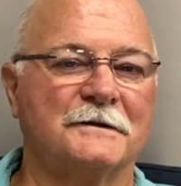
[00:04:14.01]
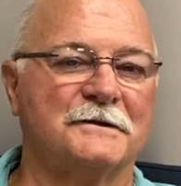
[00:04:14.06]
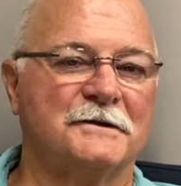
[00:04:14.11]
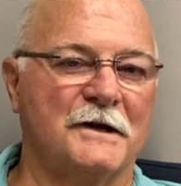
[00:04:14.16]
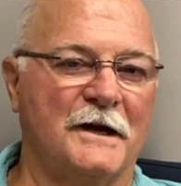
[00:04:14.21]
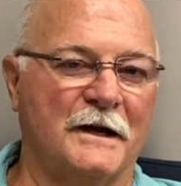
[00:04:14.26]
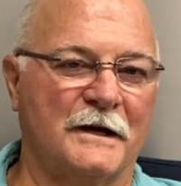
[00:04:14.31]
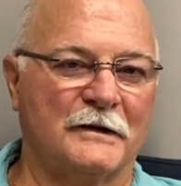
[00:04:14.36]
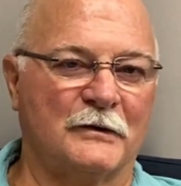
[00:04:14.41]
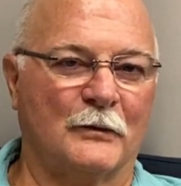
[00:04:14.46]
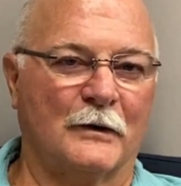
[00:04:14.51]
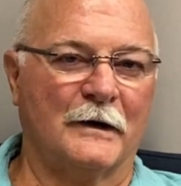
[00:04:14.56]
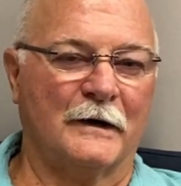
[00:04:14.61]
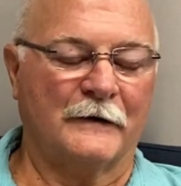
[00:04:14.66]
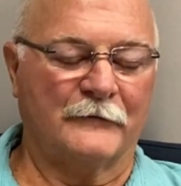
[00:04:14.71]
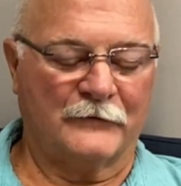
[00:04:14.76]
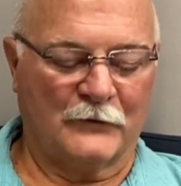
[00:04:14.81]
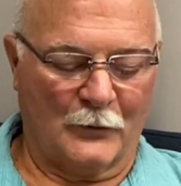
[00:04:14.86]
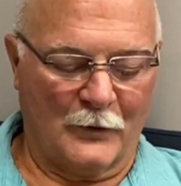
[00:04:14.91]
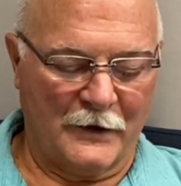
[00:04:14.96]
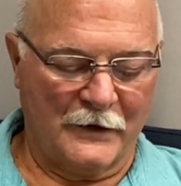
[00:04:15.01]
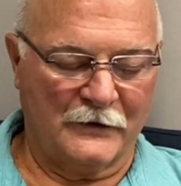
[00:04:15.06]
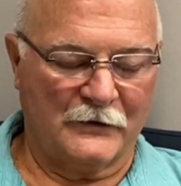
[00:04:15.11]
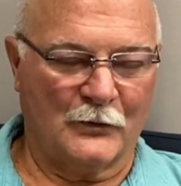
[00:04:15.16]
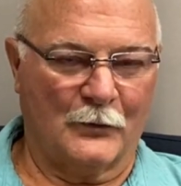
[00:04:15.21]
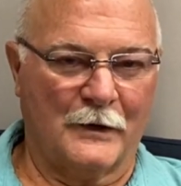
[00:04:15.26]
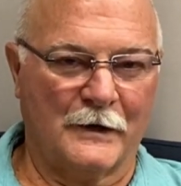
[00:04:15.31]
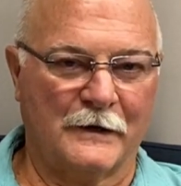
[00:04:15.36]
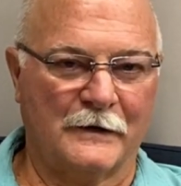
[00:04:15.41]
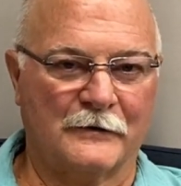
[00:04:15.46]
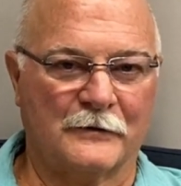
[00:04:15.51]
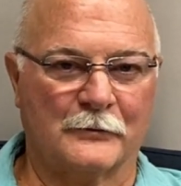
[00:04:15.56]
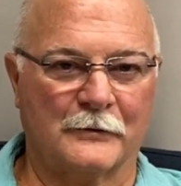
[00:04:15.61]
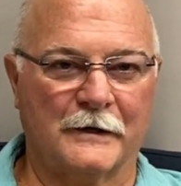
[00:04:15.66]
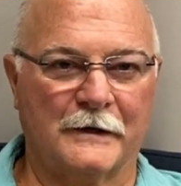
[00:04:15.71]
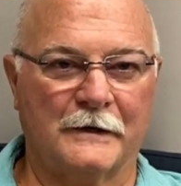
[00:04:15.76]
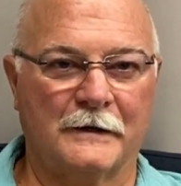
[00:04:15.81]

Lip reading: January of 2023.